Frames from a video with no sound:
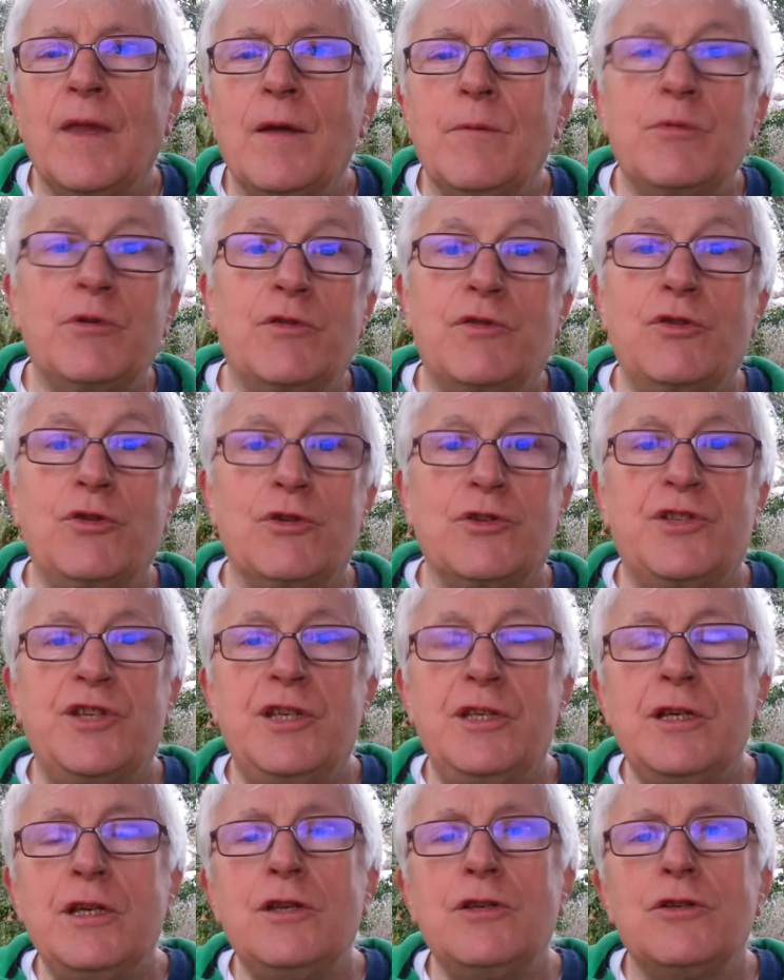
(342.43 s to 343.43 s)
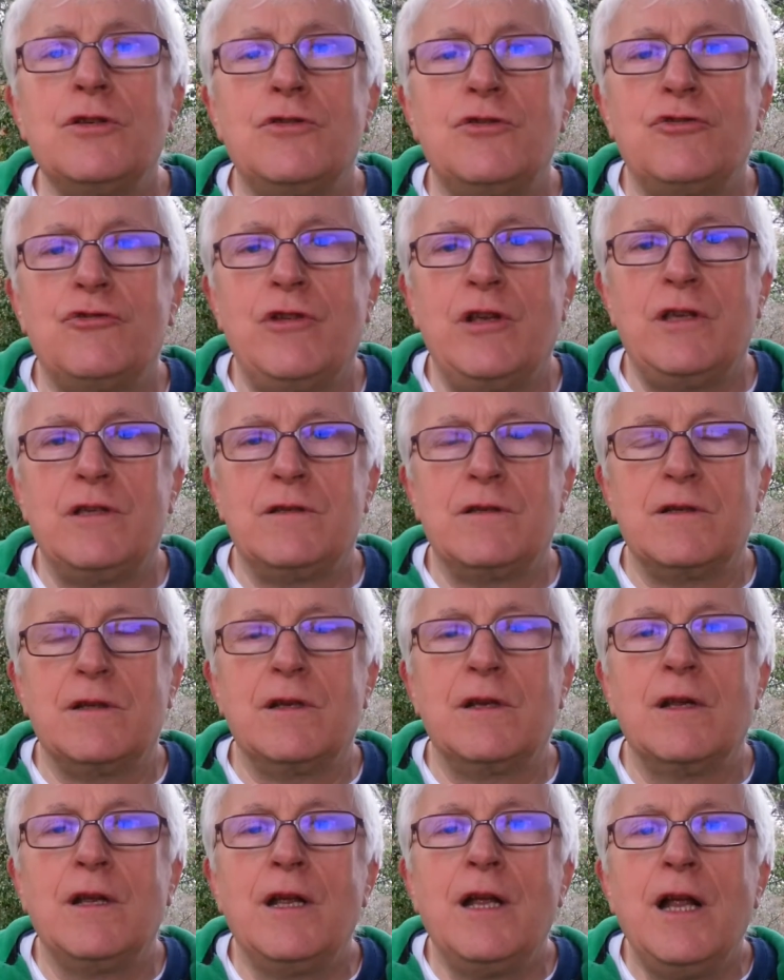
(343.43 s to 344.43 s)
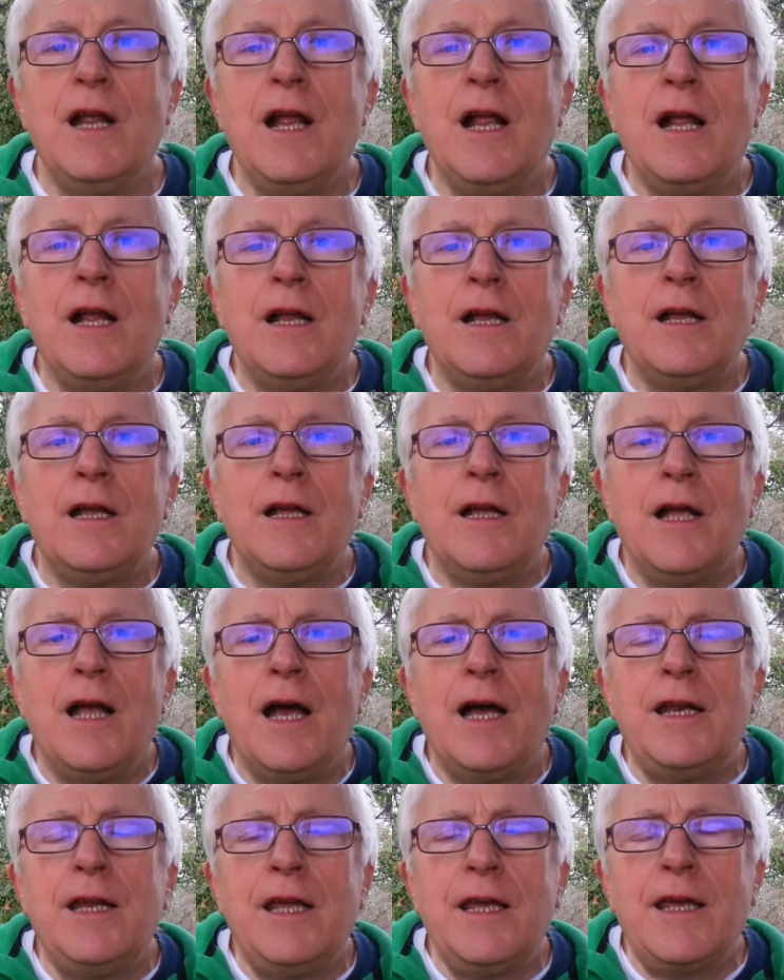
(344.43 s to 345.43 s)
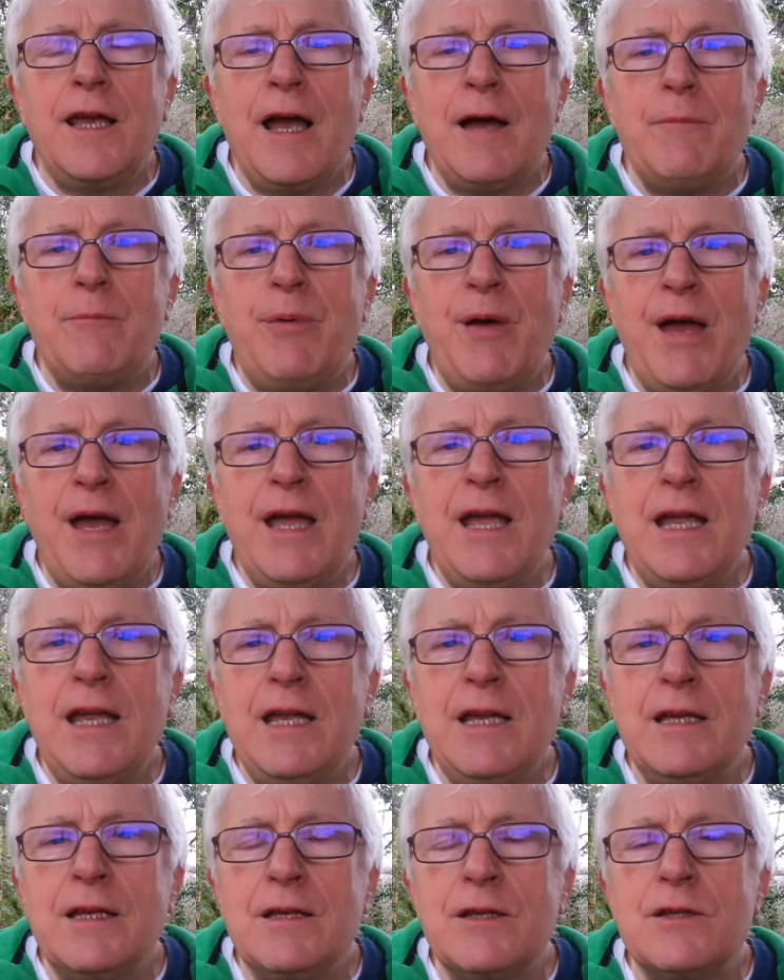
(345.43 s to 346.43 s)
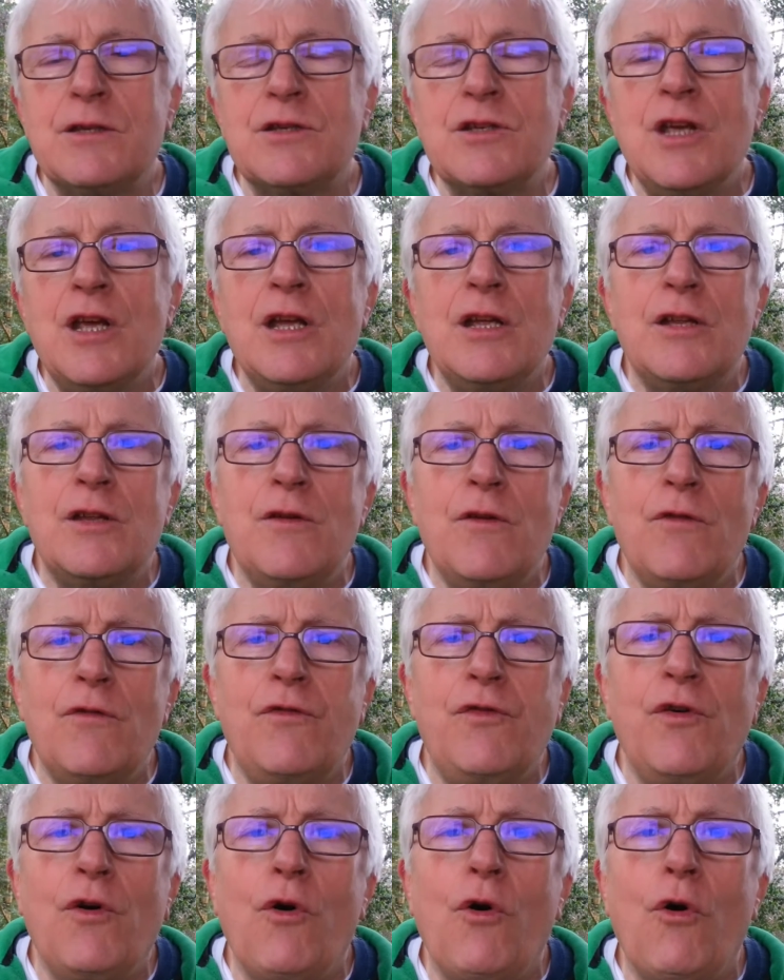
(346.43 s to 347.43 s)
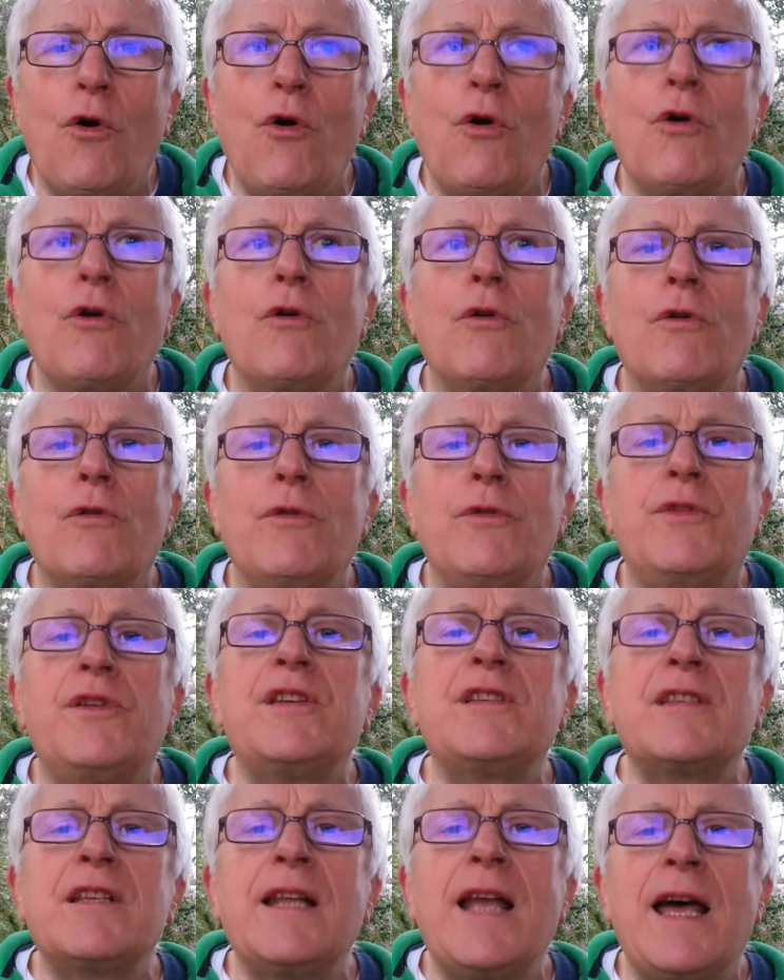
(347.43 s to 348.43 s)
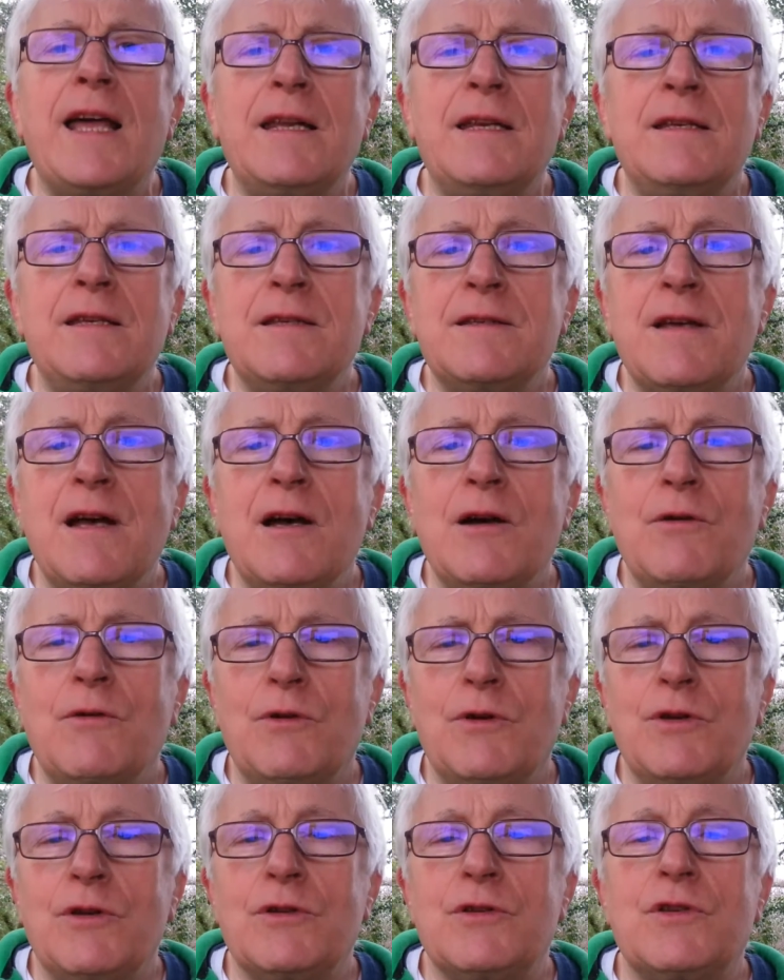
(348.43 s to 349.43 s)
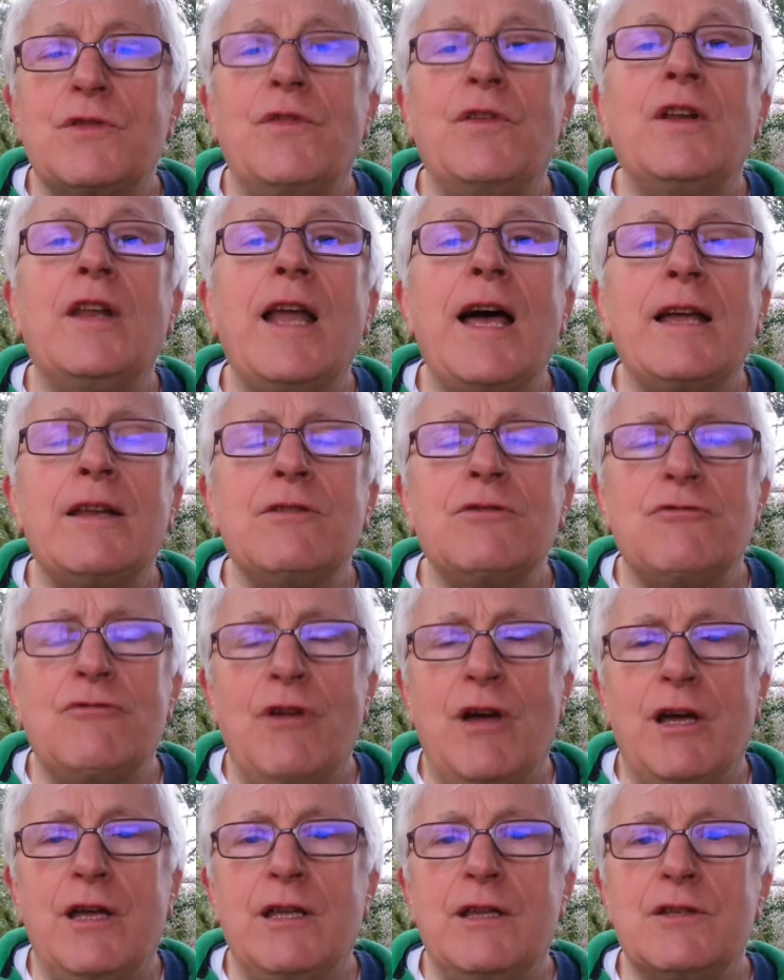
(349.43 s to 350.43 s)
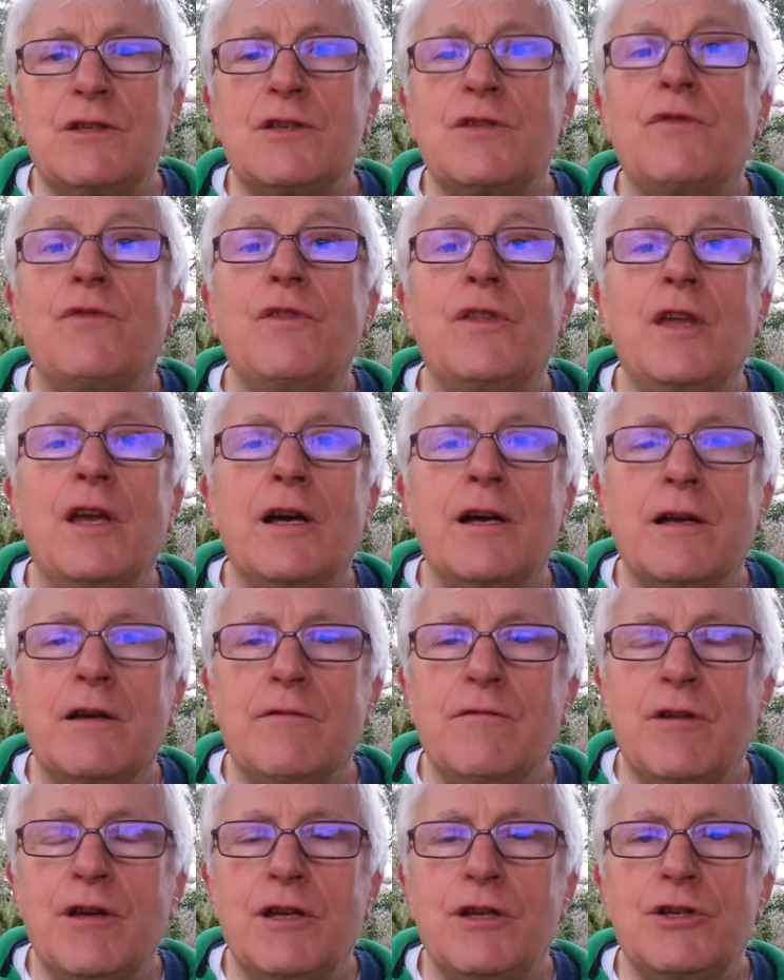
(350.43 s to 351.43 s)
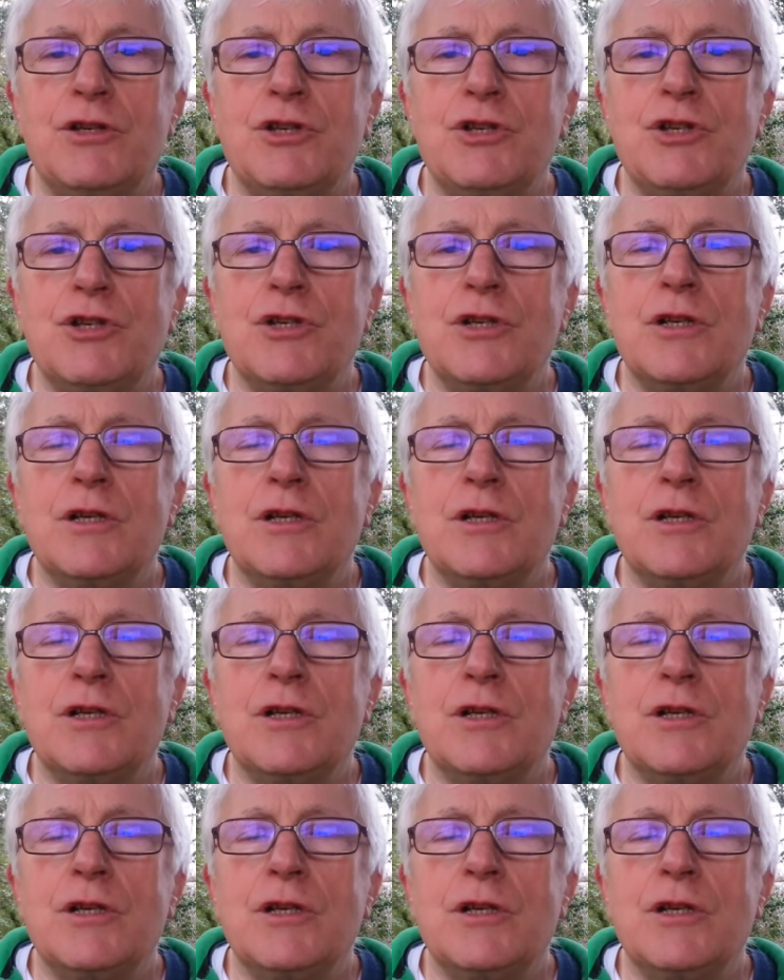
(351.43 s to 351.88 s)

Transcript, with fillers: But of course he did do treason, and he campaigned for this land is ours, for land rights for the Irish